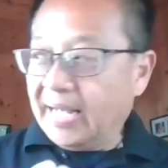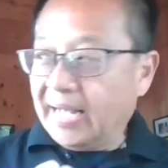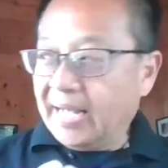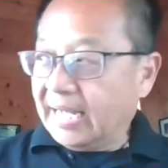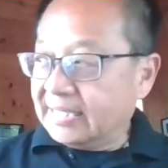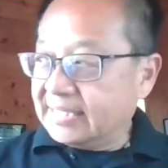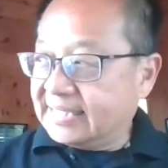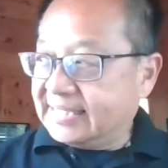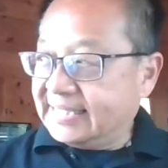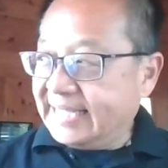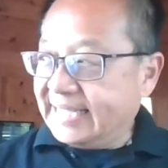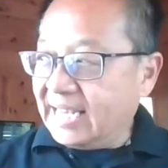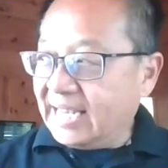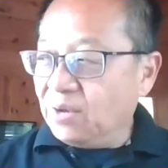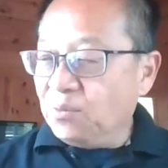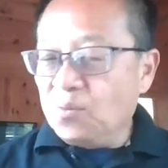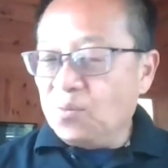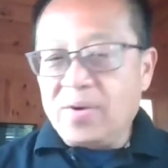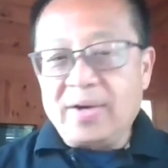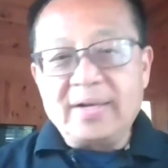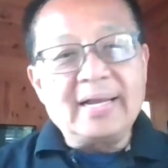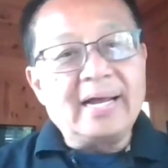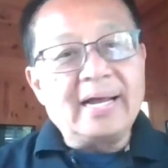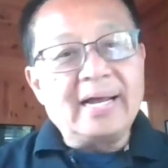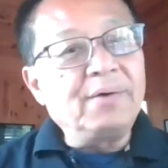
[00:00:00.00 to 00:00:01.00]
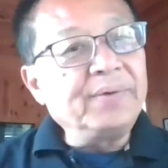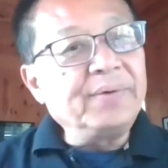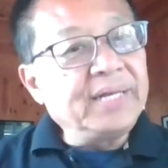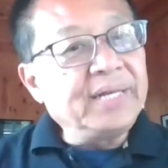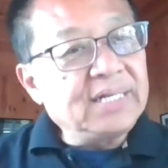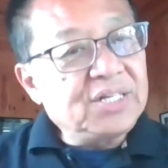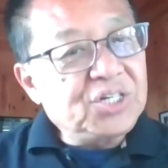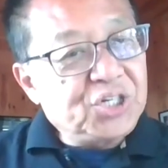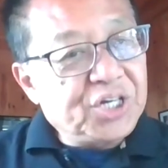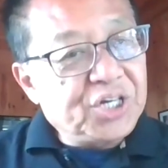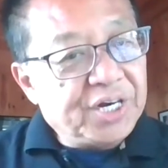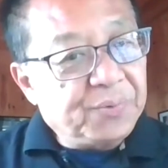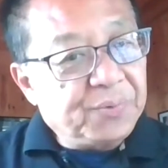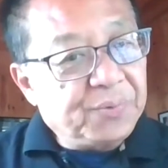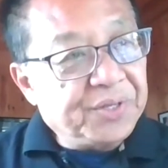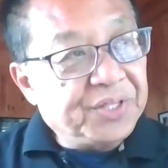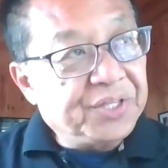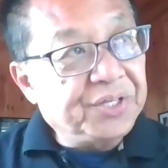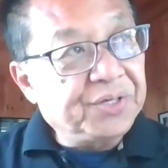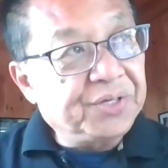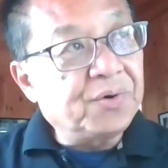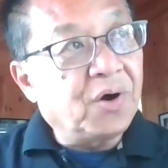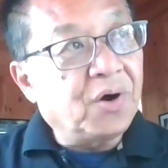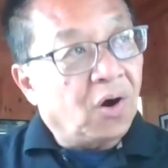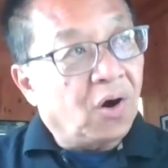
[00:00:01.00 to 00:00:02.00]
Second one I already shared with
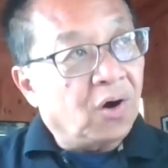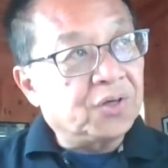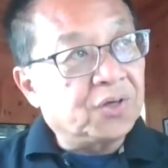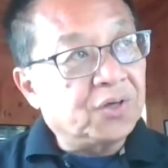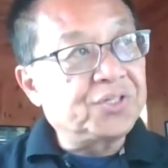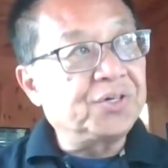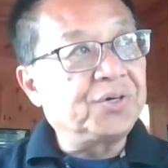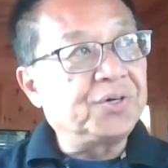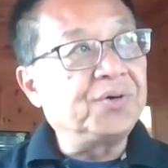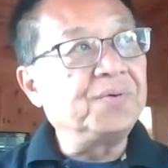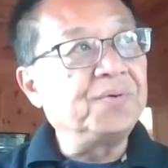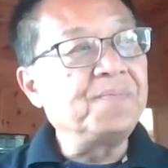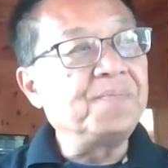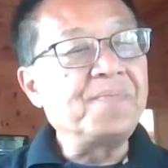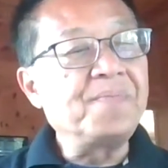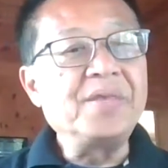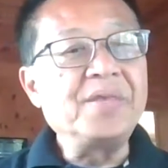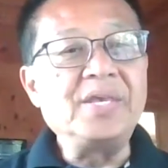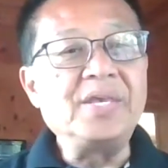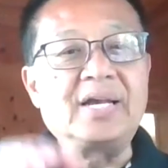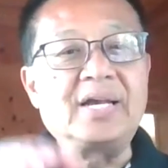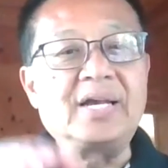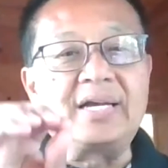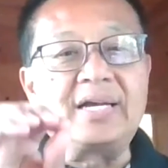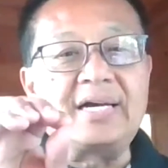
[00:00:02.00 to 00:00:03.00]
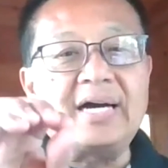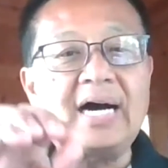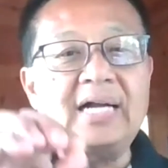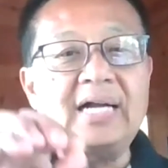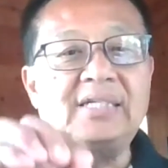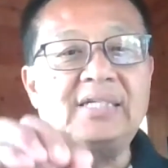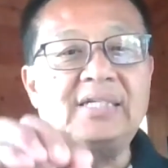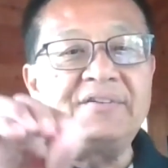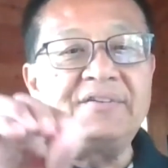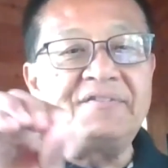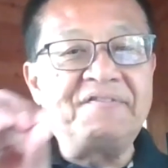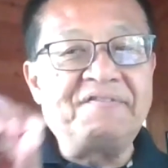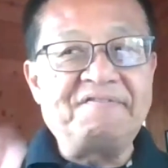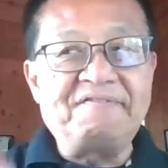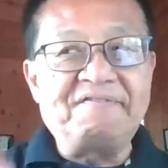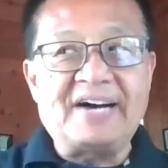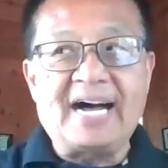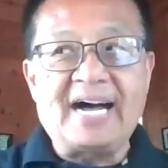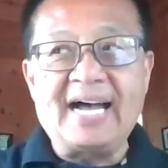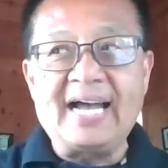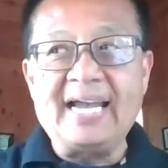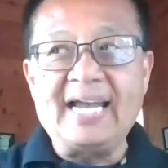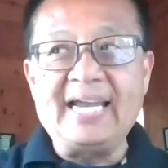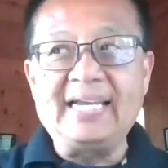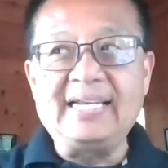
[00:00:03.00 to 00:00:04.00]
you also, you got to
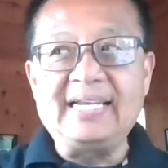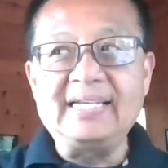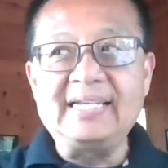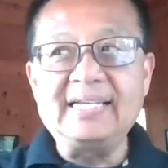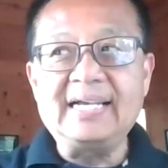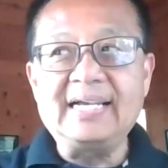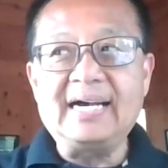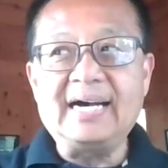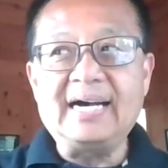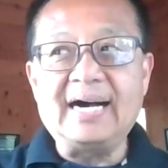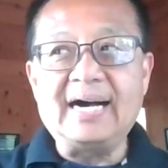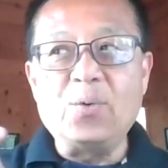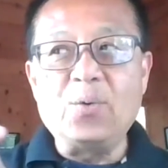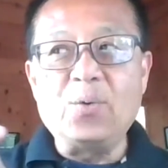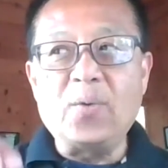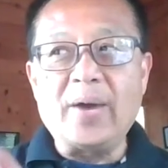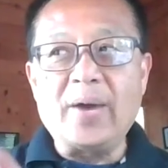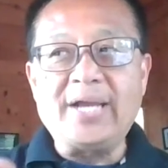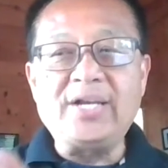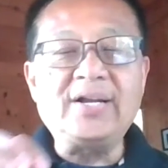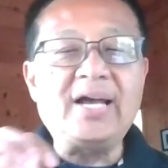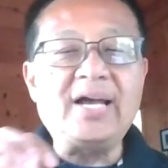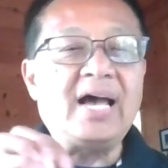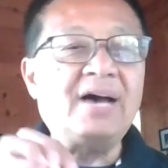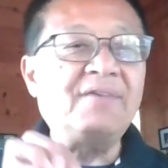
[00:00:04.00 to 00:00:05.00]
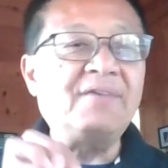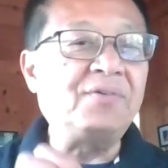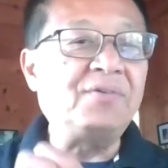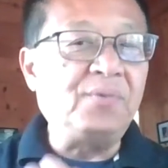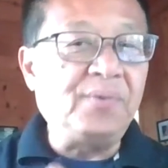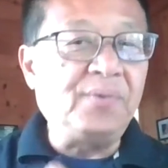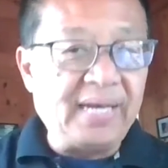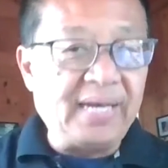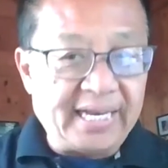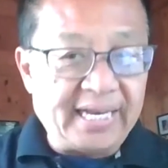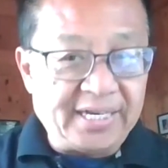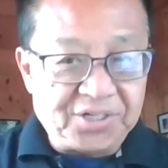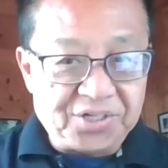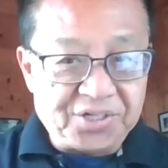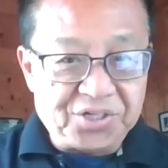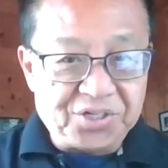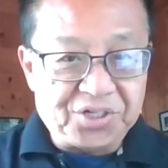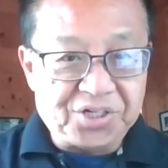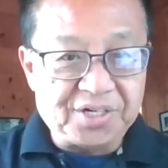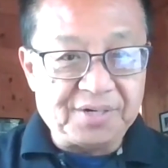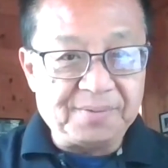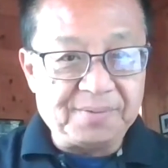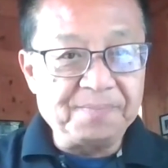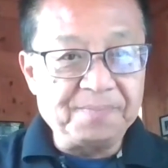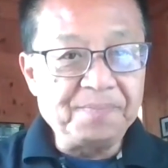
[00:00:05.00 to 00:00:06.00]
find a way to have a
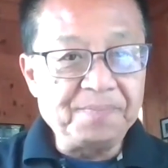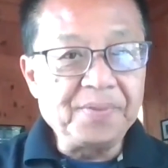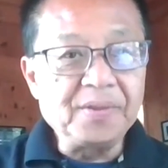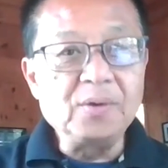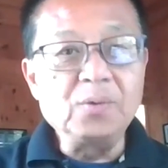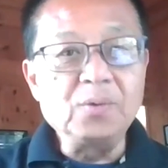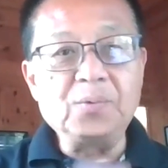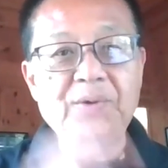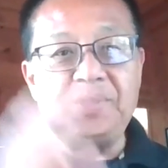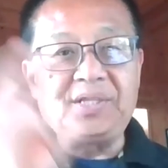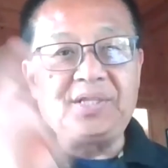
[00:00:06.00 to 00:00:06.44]
relationship with